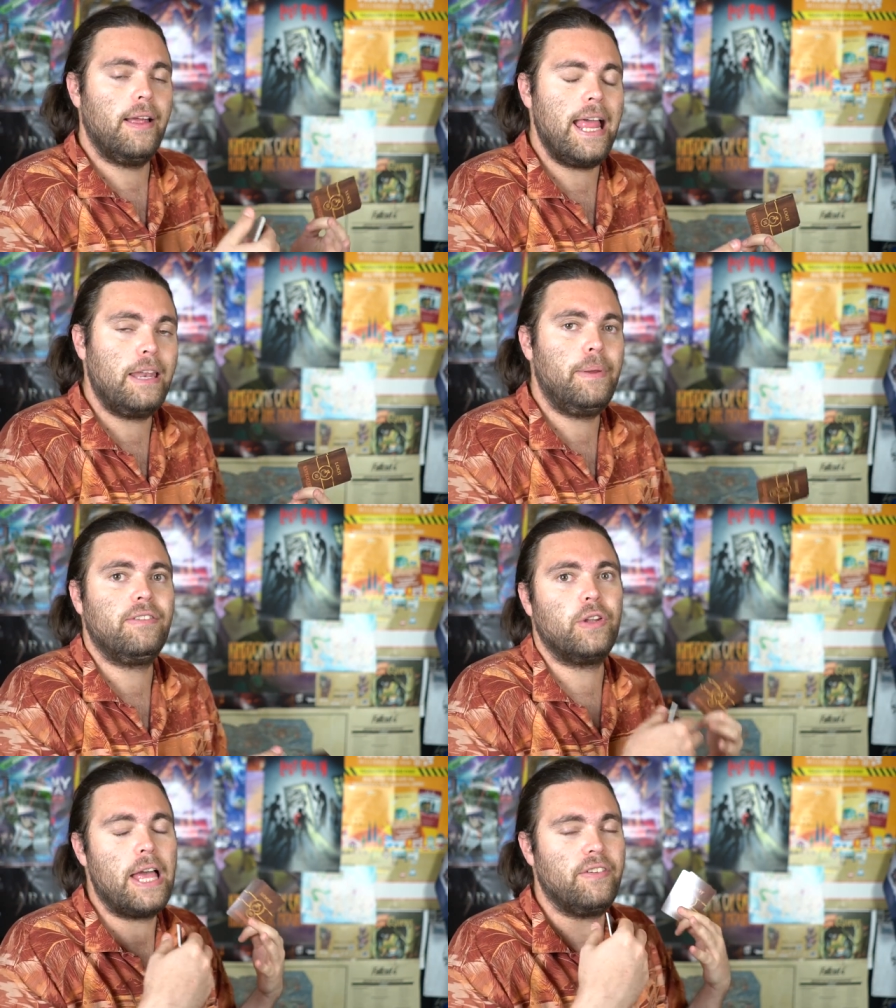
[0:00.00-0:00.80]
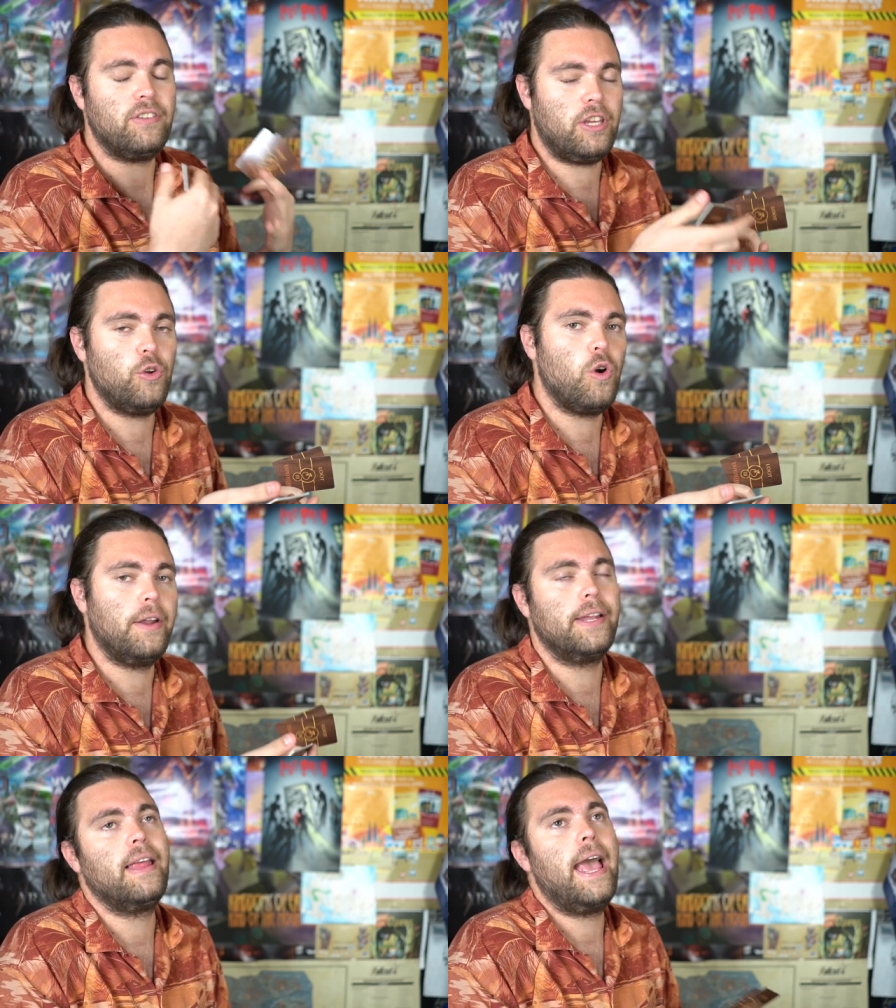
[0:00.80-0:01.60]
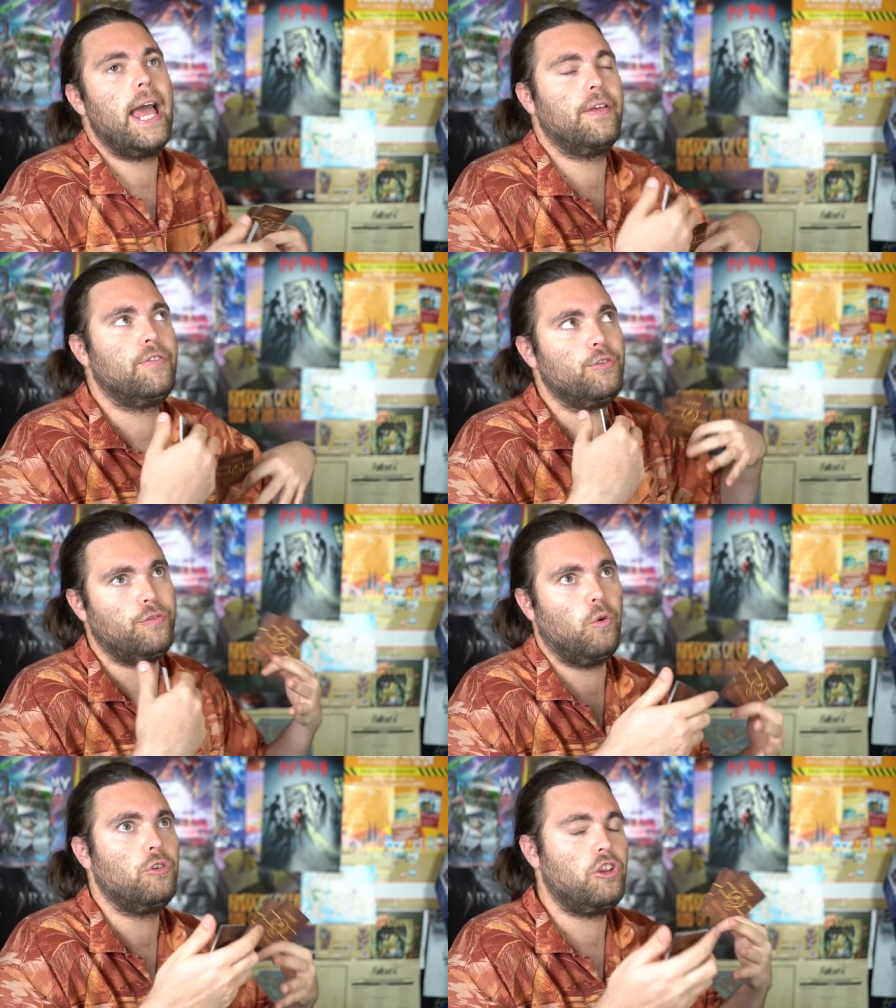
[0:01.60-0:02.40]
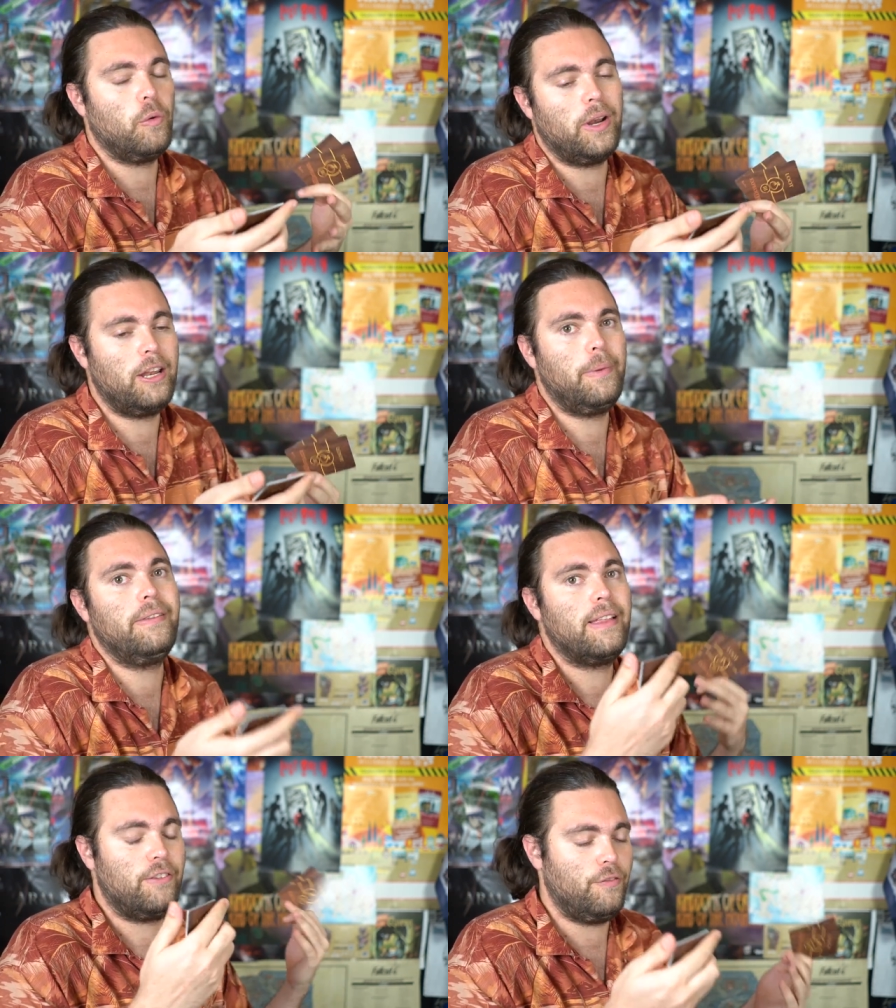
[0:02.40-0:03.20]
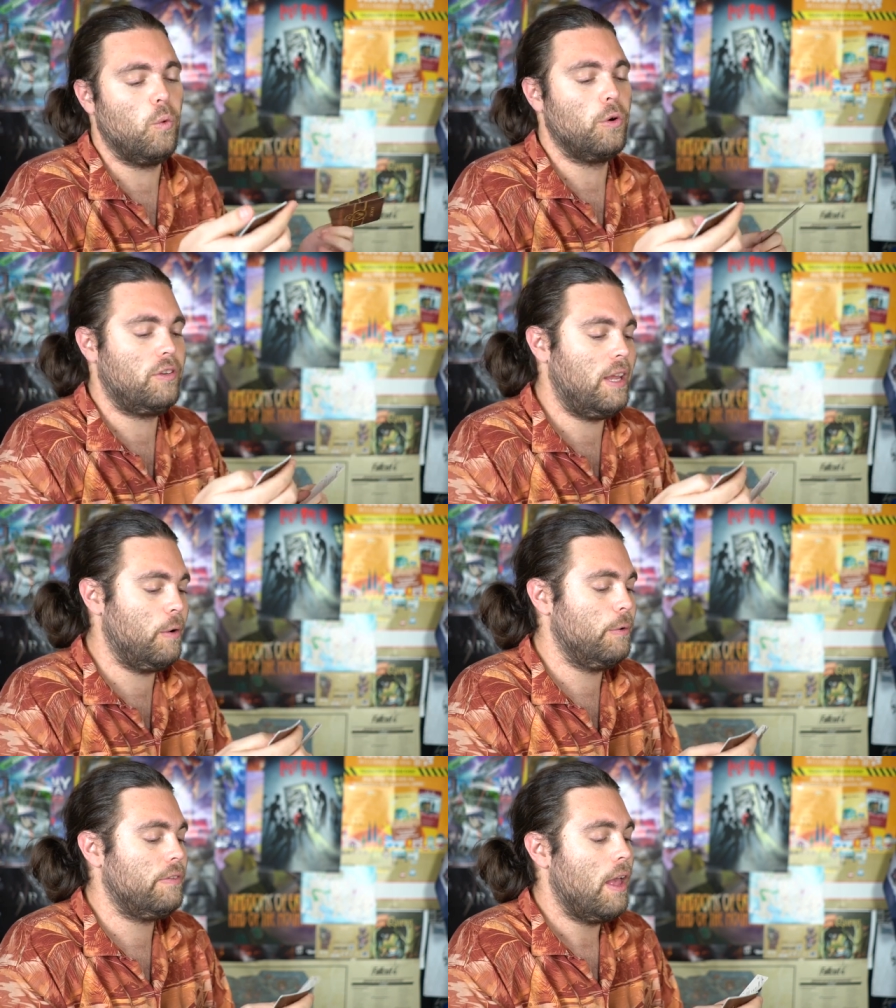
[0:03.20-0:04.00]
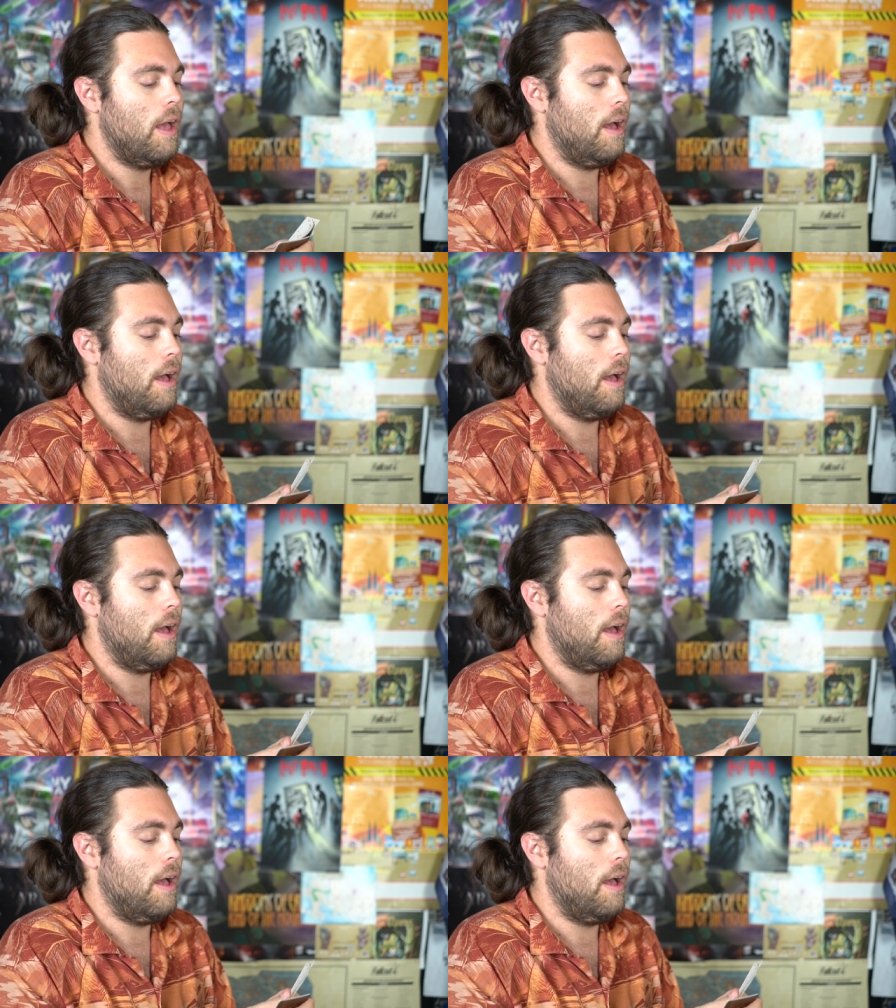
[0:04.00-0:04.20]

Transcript: An enemy is going to have a tier on it, and if there's four tier one enemies, that's four tiers.